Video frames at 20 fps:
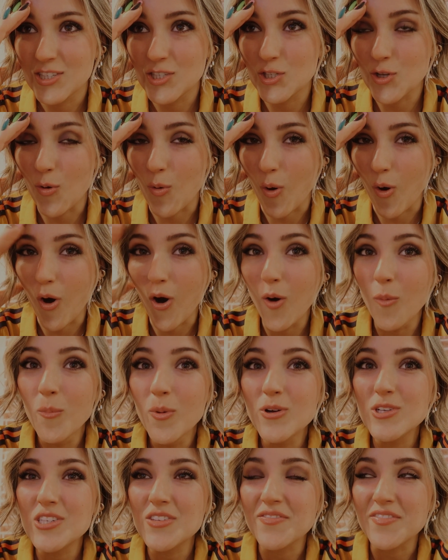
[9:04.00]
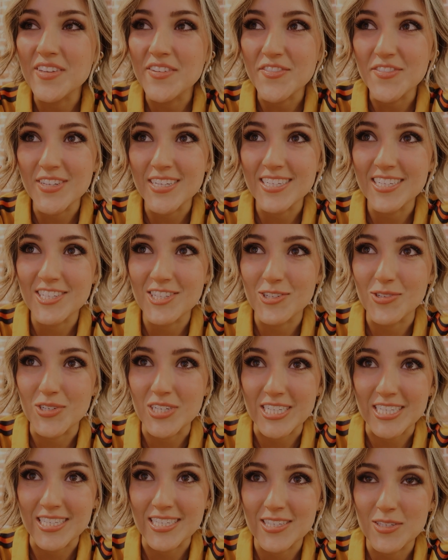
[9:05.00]
So almost 50
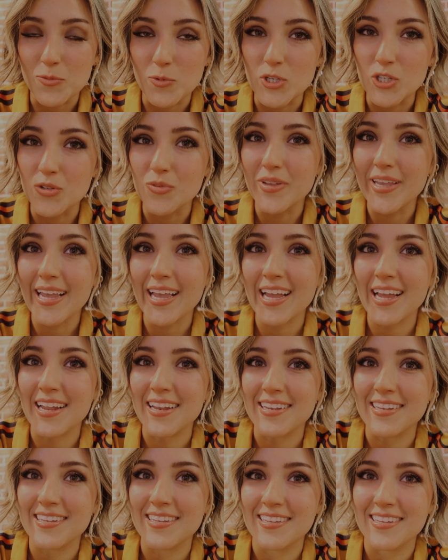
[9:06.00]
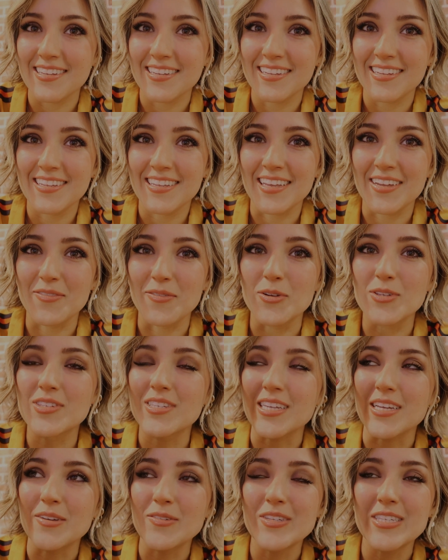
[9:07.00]
students, which you can't it was
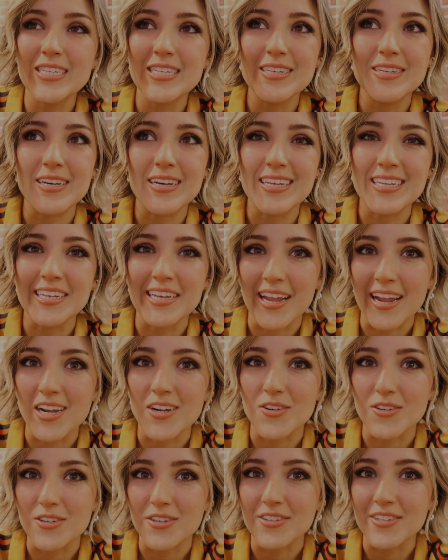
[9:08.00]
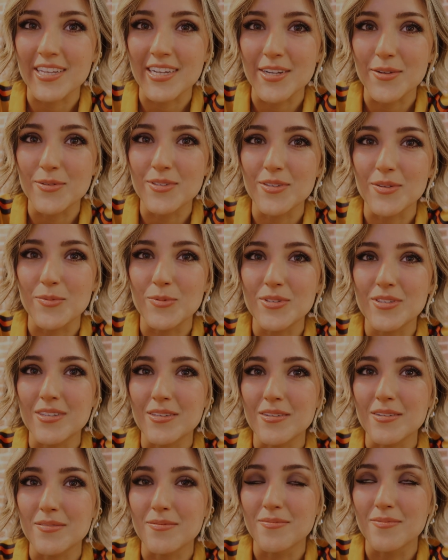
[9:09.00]
it was a, an error like it was it was
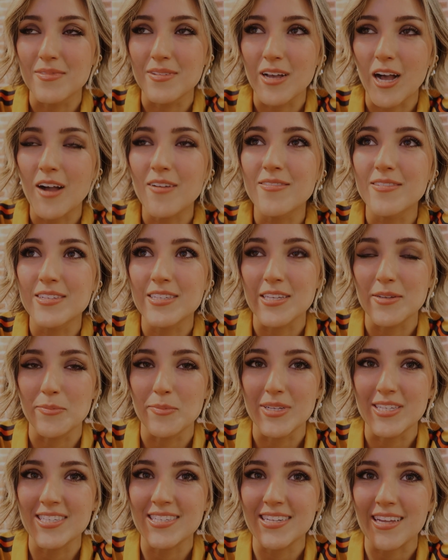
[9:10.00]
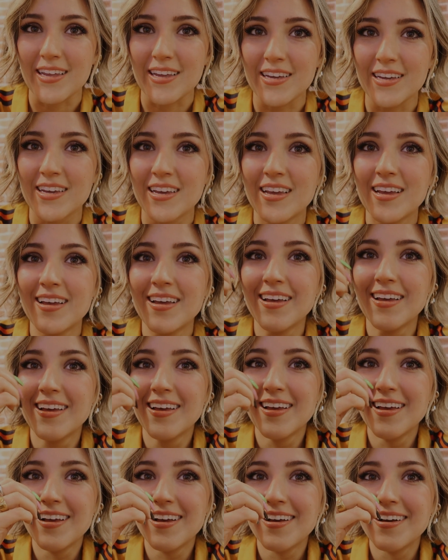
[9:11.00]
a obviously a mistake
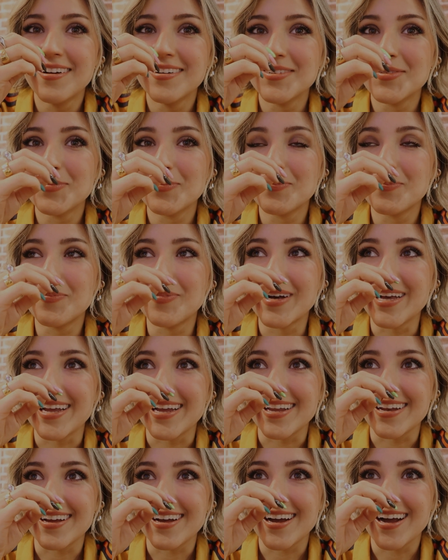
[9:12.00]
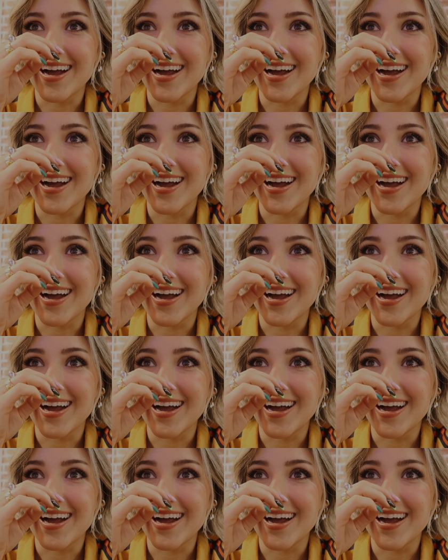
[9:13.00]
but